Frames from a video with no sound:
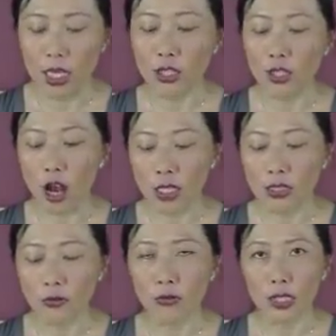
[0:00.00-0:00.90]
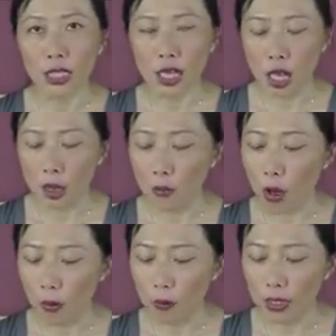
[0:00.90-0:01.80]
toxin-free and
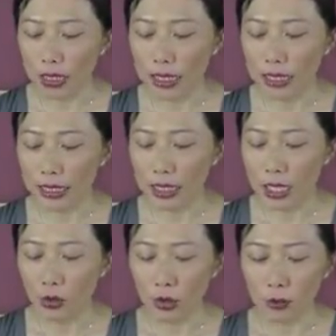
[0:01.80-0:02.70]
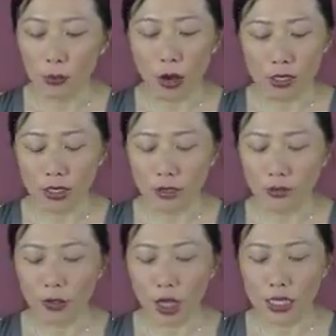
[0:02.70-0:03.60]
populated with positive
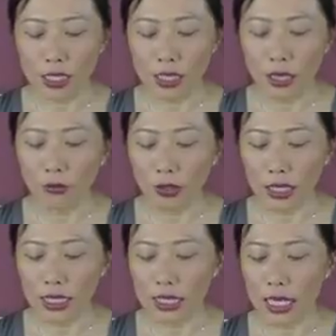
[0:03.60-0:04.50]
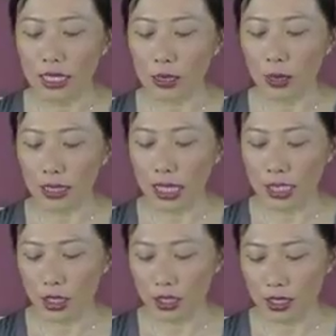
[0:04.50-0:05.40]
thoughts, feelings, and
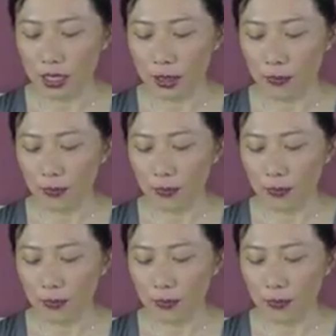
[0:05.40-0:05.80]
expectations.